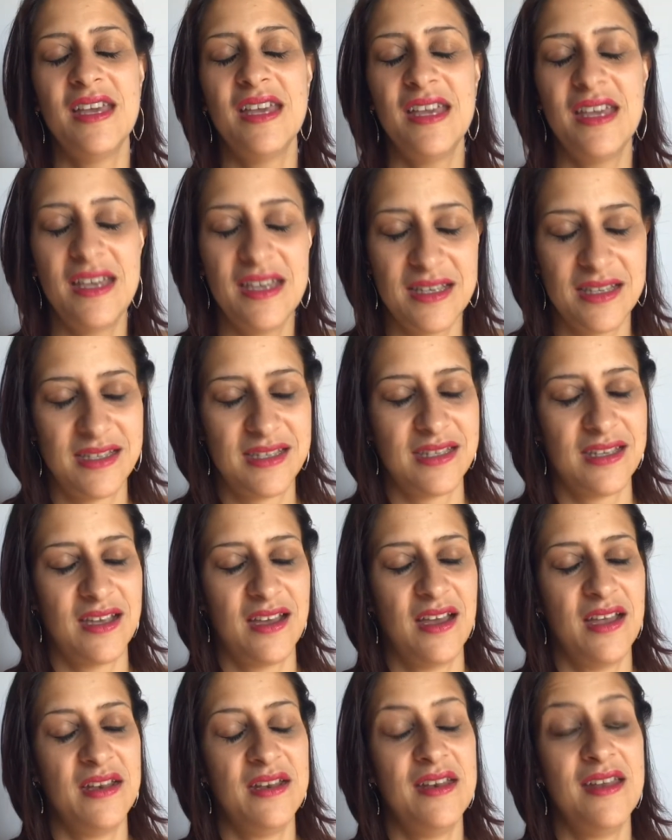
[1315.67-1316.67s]
is
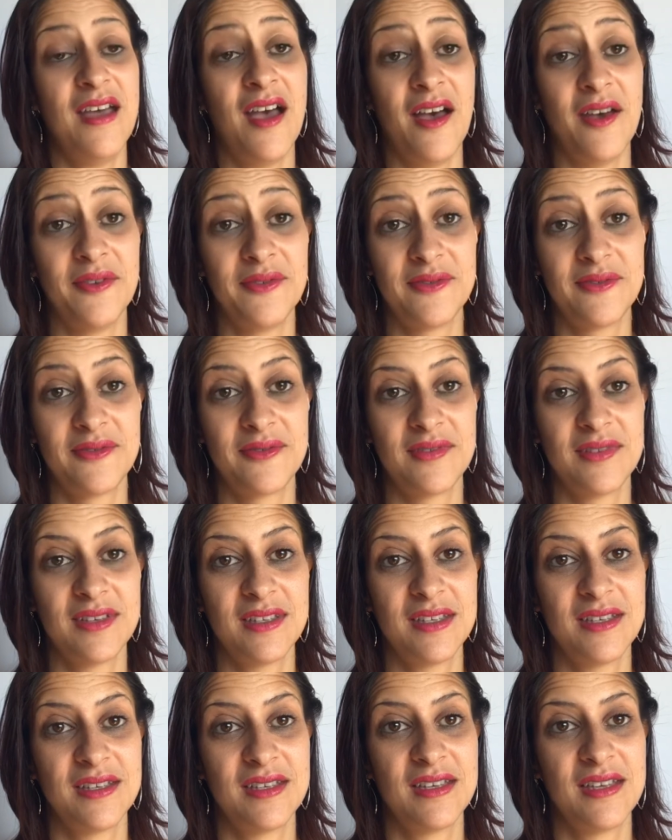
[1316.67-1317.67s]
enough.
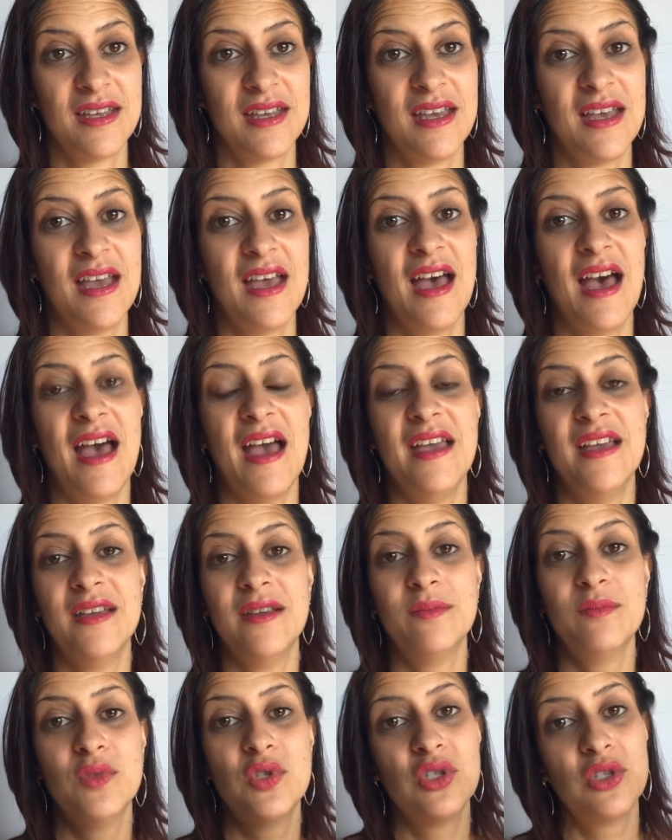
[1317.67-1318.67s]
I
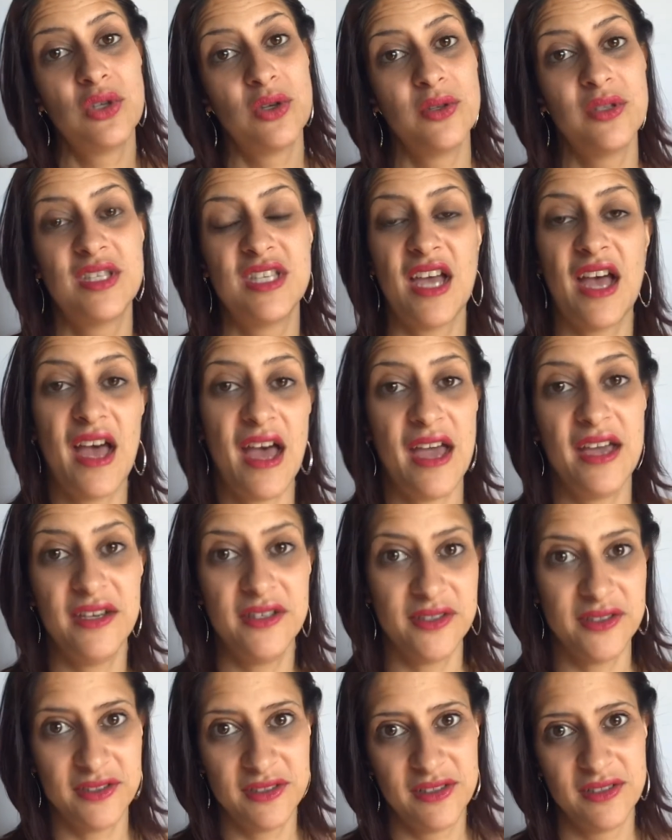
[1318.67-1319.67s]
am so
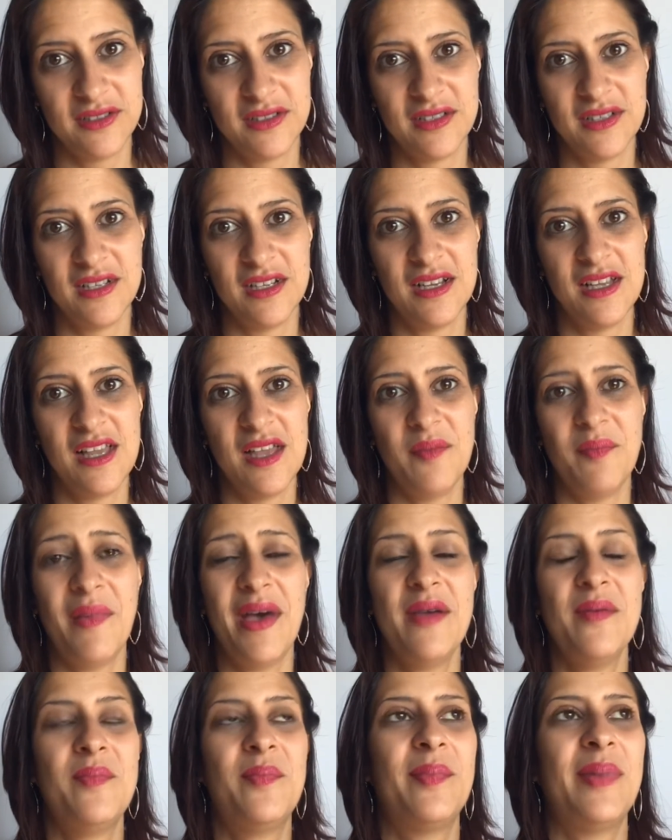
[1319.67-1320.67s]
tired.
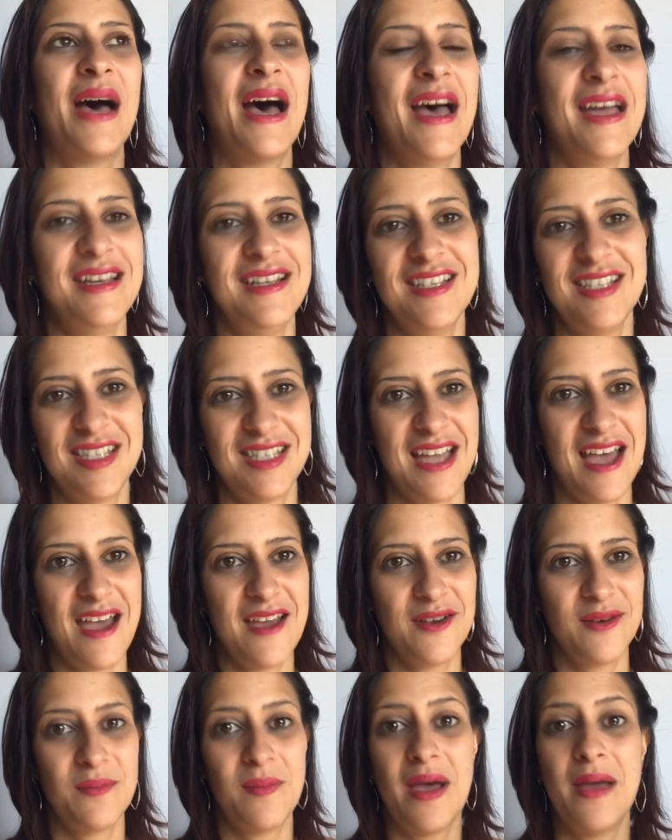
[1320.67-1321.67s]
My body's
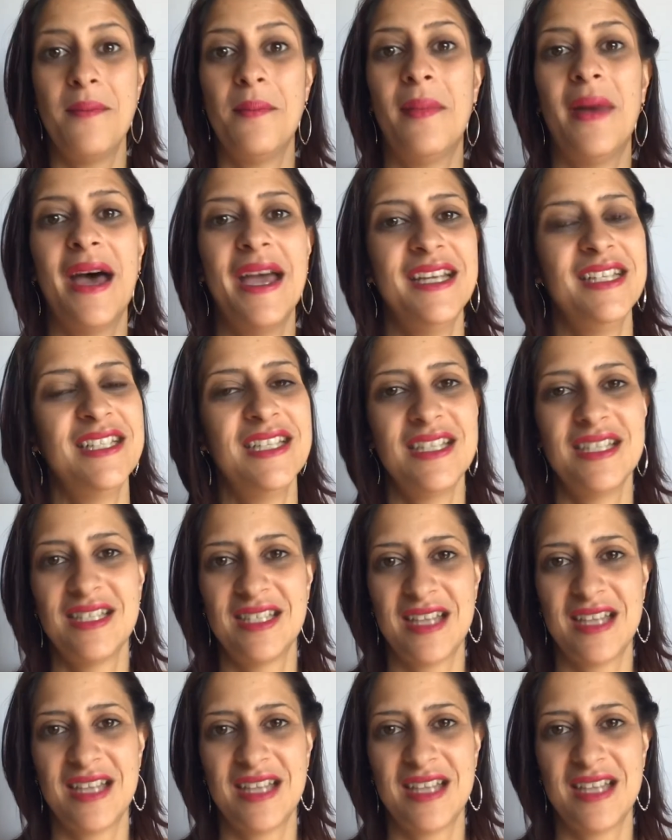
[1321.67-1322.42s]
tired. My mind is